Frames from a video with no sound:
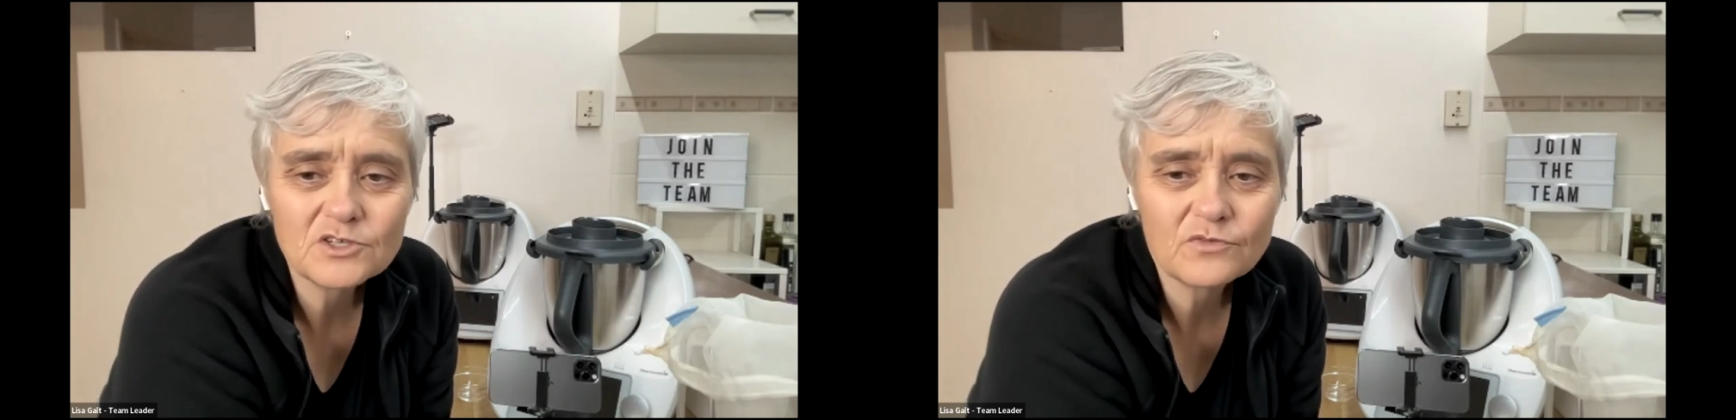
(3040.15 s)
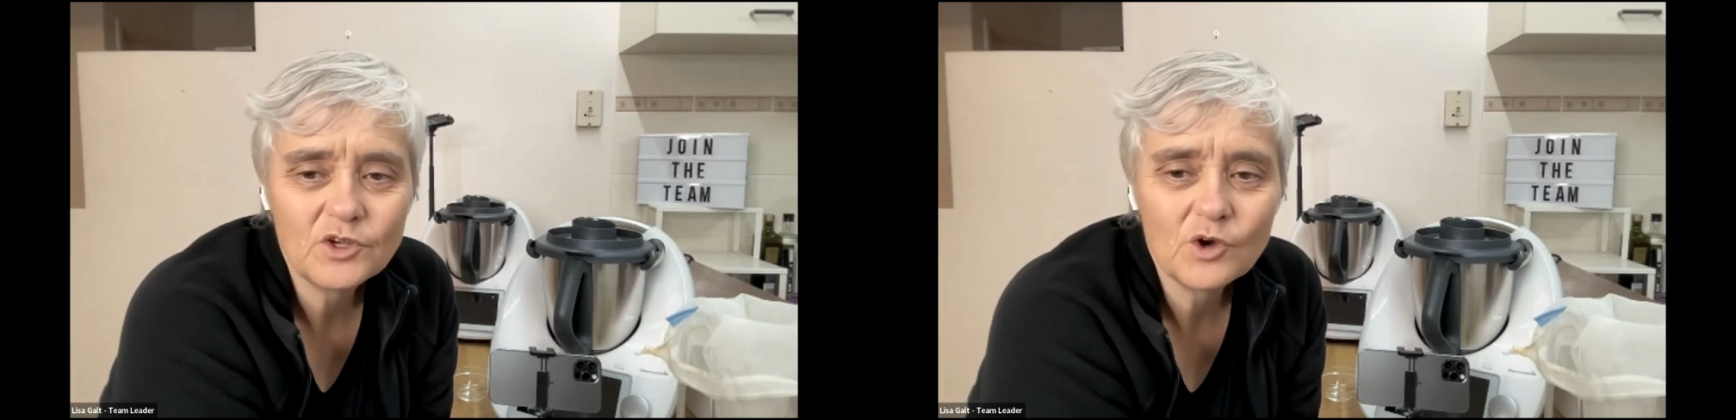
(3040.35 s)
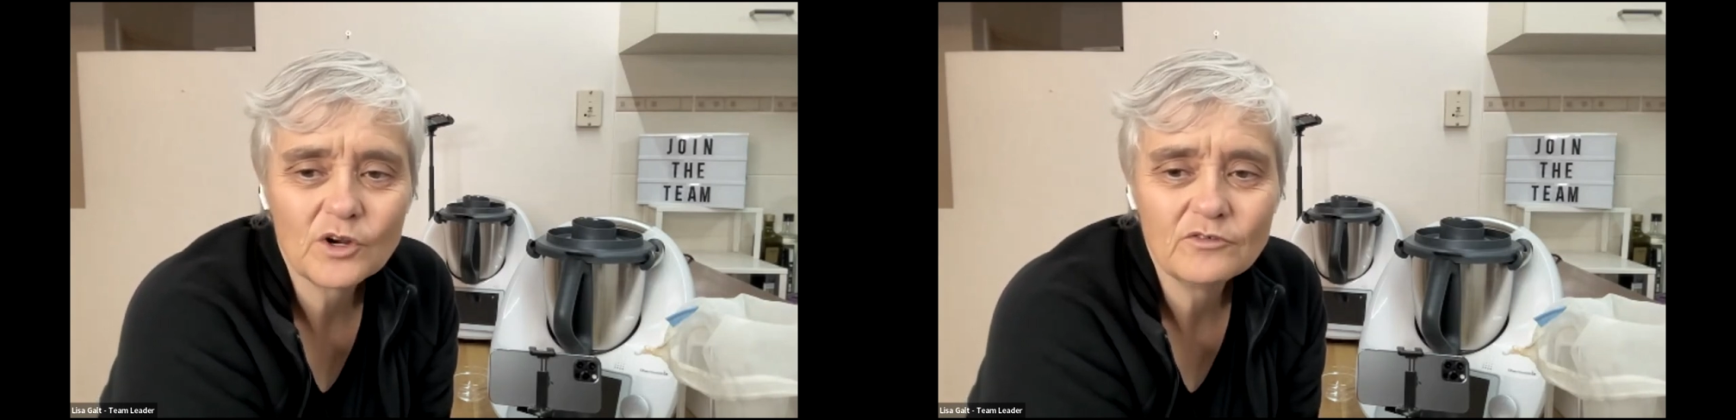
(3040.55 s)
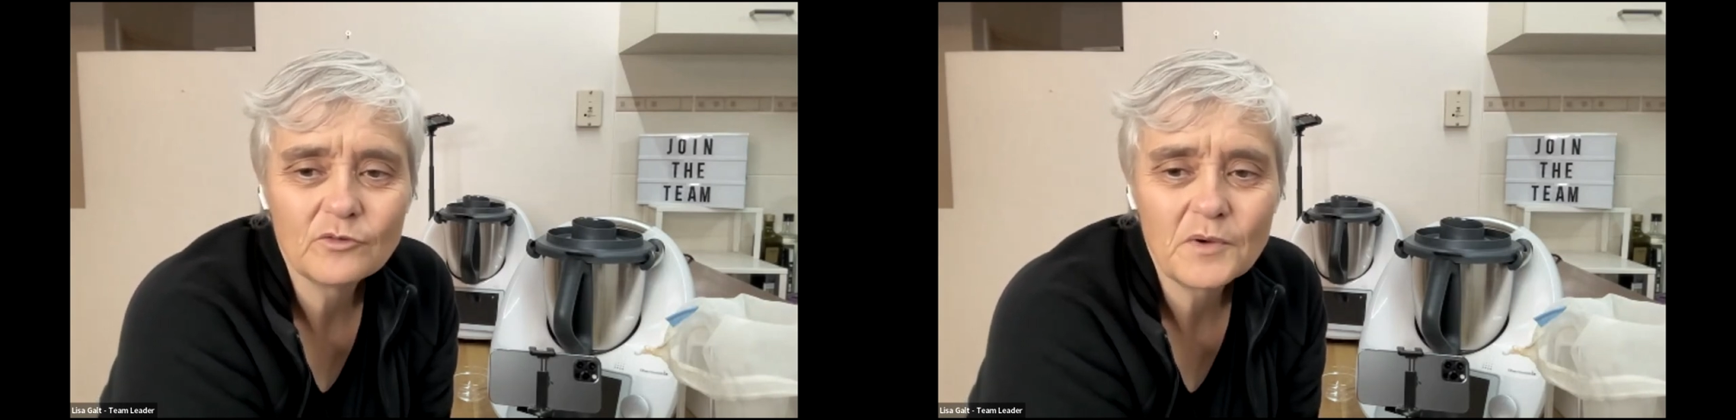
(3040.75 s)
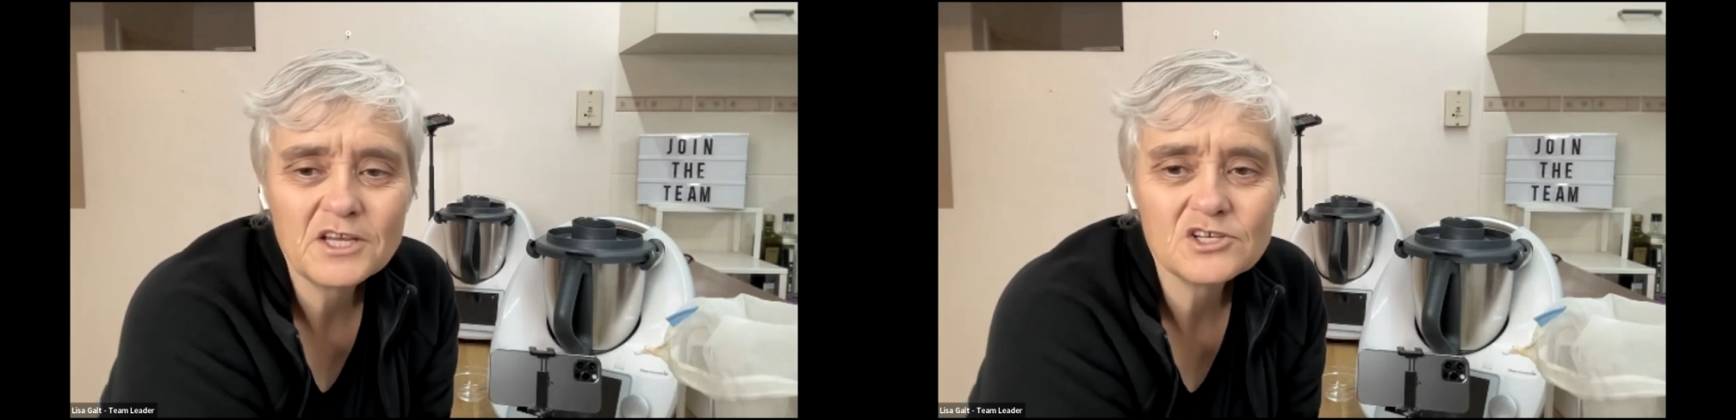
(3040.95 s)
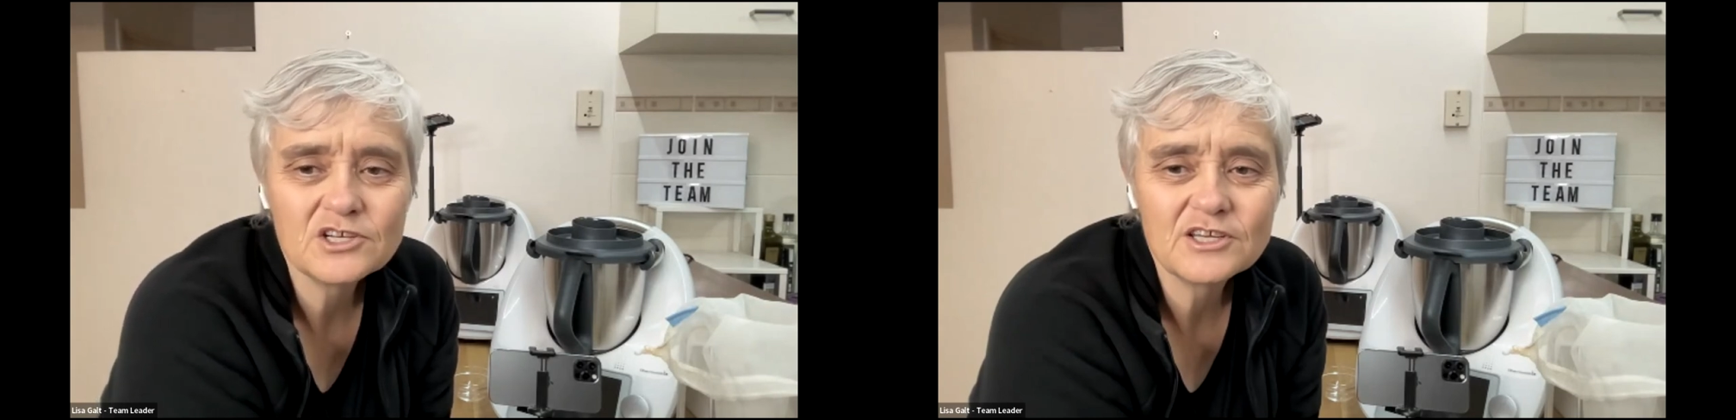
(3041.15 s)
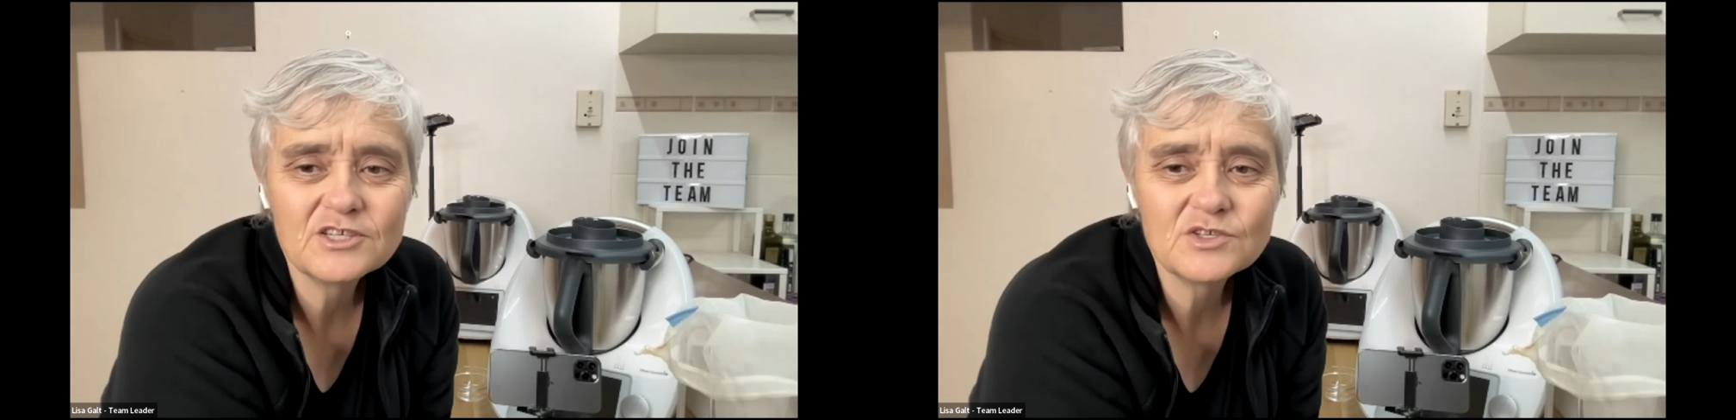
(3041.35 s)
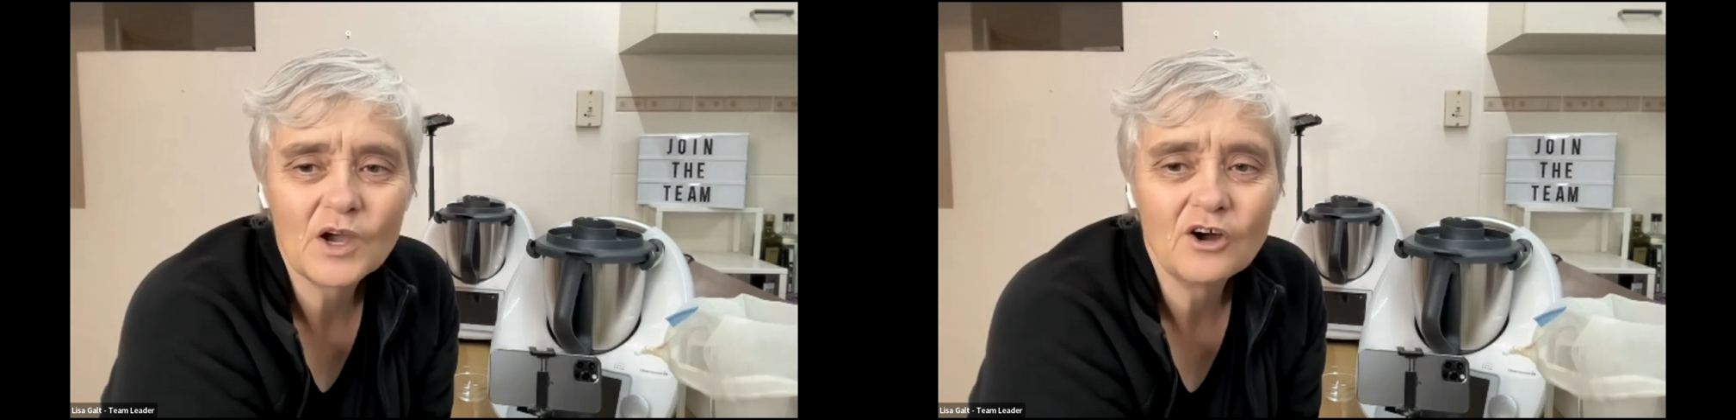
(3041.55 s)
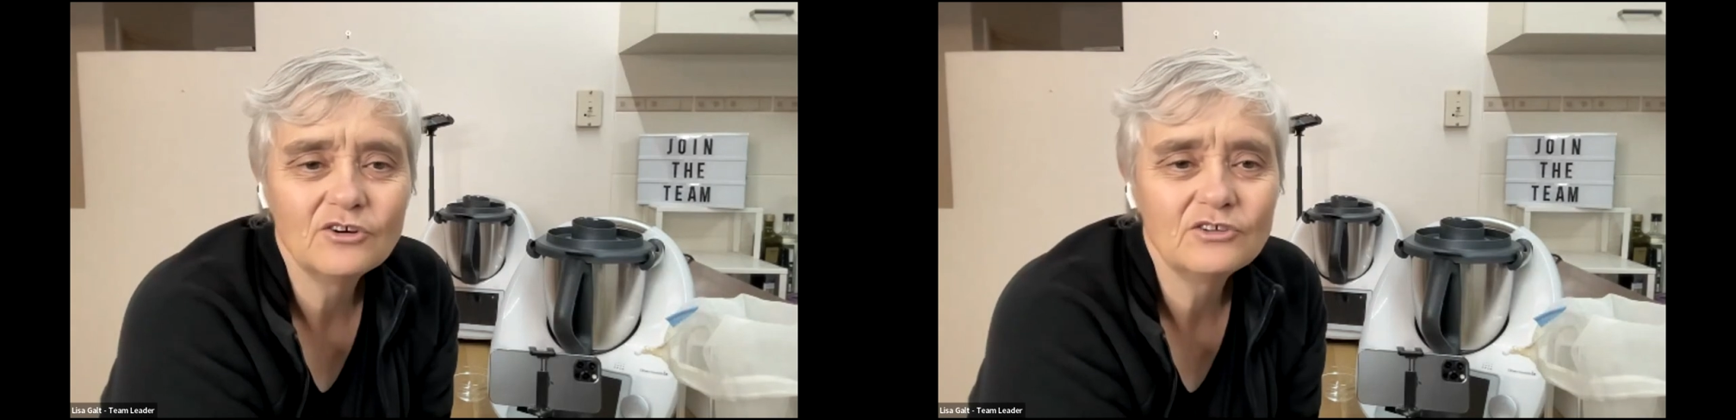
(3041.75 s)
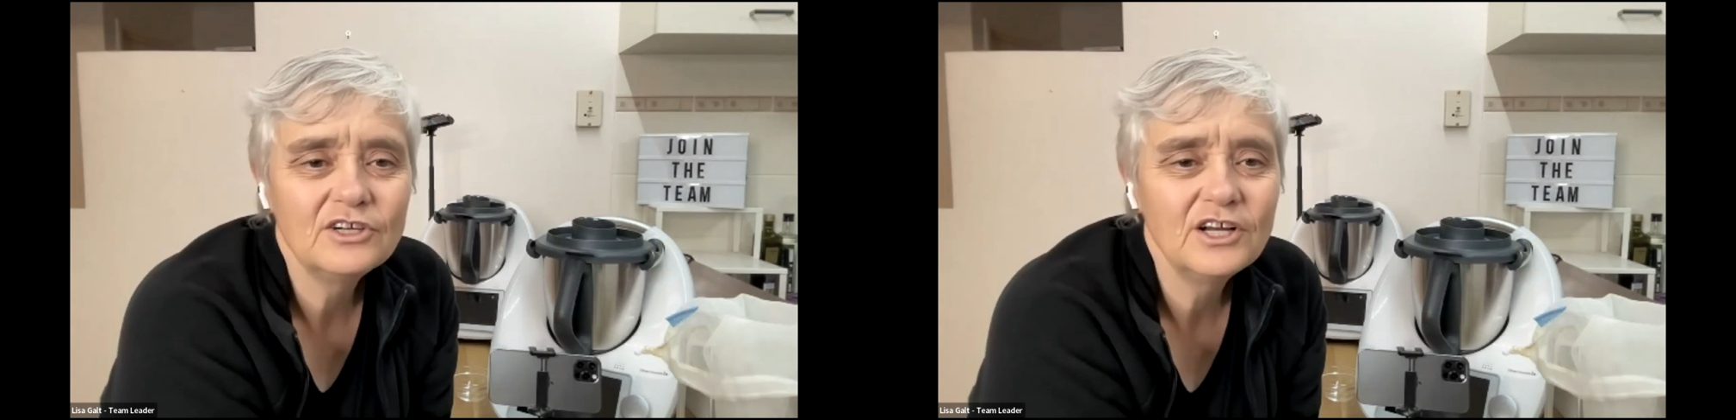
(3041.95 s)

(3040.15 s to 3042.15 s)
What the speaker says: much for your information as well.